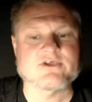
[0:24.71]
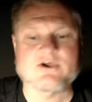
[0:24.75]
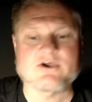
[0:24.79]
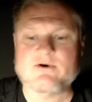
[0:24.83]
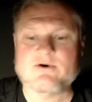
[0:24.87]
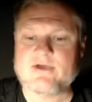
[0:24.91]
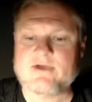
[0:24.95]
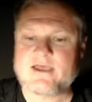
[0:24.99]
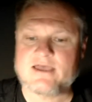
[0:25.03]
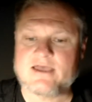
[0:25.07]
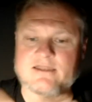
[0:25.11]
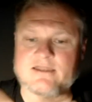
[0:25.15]
Go
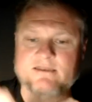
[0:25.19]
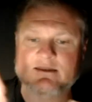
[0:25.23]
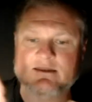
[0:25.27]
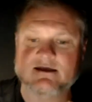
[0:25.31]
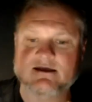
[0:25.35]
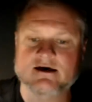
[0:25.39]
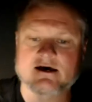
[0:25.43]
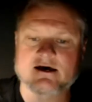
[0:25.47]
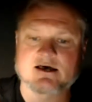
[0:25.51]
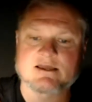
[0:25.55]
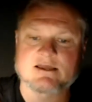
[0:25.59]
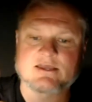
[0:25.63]
ahead and
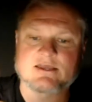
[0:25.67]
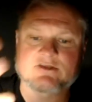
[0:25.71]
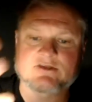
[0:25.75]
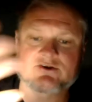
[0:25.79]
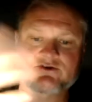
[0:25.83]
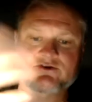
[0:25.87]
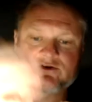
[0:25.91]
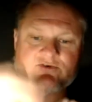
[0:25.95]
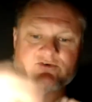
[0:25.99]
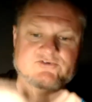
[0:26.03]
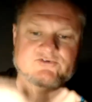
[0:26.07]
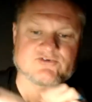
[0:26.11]

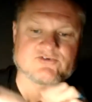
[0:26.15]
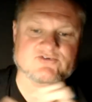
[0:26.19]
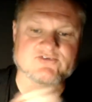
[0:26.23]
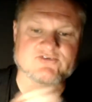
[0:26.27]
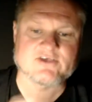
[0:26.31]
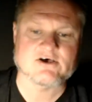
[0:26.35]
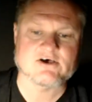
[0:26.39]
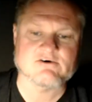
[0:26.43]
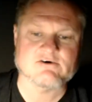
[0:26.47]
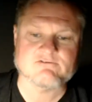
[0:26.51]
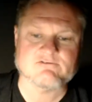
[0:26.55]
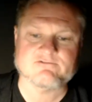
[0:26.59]
introduce
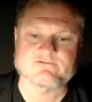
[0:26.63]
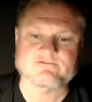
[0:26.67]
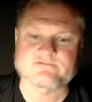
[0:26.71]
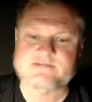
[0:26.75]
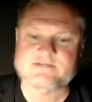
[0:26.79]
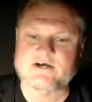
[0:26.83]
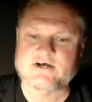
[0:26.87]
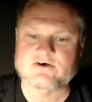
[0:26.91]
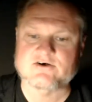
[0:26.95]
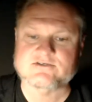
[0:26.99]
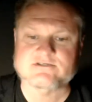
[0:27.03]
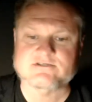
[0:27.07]
yourself.
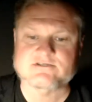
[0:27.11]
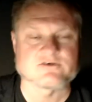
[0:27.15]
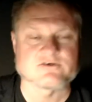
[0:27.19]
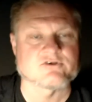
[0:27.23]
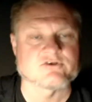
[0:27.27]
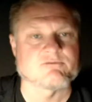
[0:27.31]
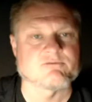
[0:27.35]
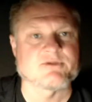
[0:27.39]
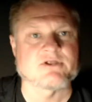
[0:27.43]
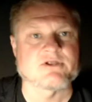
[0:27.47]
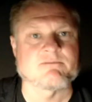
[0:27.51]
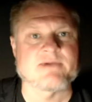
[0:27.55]
Tell us a
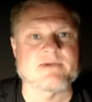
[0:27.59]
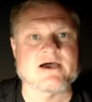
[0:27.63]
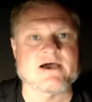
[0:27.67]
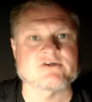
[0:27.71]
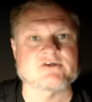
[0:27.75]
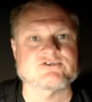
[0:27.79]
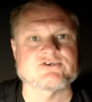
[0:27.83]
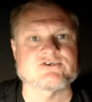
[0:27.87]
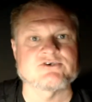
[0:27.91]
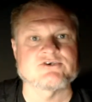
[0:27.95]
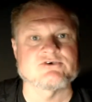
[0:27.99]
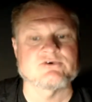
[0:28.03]
little bit
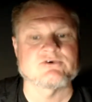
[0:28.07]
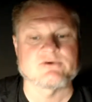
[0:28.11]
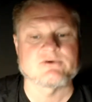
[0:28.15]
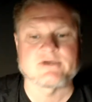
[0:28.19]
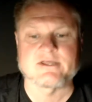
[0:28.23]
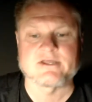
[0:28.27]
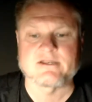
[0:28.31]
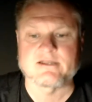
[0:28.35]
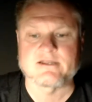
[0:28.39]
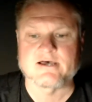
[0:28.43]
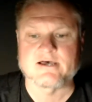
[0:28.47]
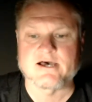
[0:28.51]
about you
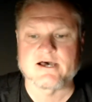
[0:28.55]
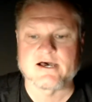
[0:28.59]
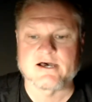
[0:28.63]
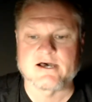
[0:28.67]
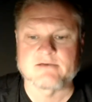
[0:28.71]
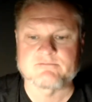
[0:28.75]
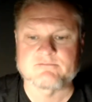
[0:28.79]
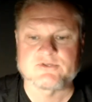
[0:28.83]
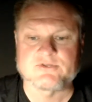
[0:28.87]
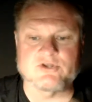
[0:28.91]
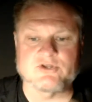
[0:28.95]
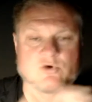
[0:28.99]

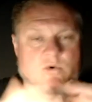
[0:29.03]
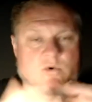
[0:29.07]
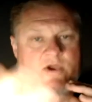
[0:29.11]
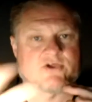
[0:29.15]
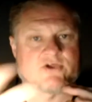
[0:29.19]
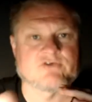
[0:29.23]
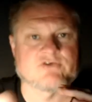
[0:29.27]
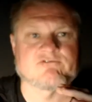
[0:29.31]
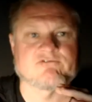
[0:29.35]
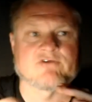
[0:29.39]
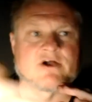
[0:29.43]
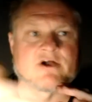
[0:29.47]
and, you know, where
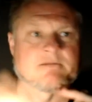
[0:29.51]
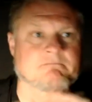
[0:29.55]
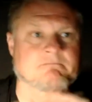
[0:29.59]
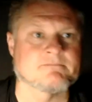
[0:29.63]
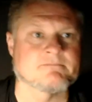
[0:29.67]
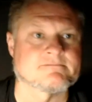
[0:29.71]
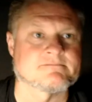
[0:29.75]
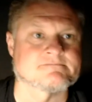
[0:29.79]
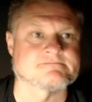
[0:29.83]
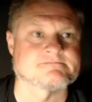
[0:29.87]
you're from.